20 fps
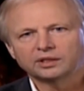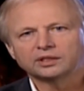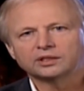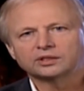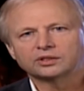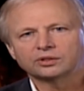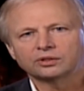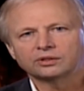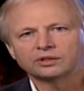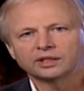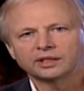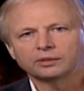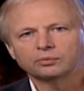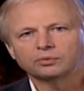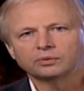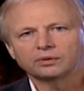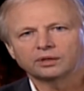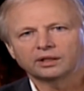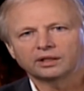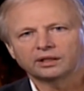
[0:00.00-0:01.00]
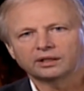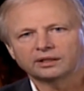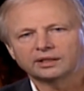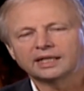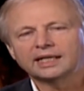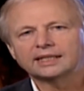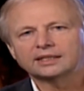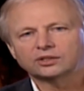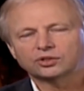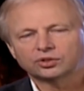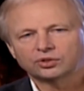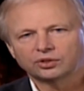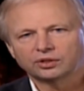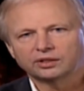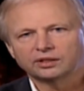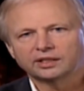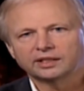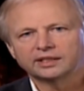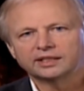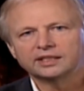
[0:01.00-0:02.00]
It's certainly not
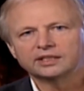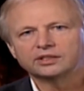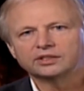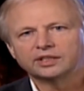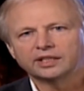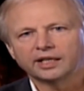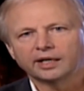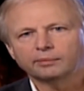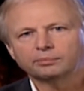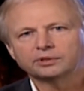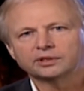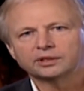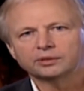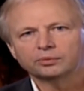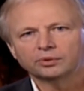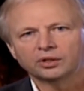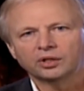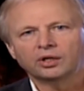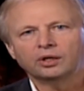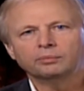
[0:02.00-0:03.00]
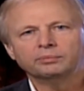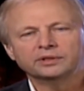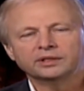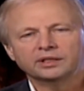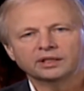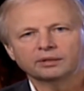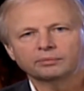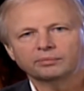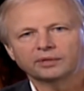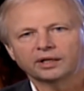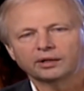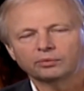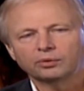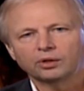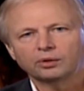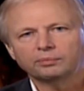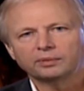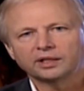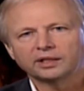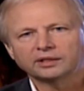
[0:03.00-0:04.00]
certain at these depths. It will all be done by
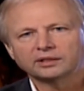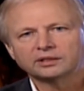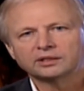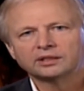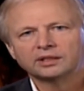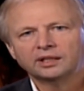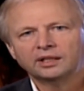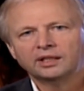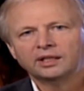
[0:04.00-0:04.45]
robots.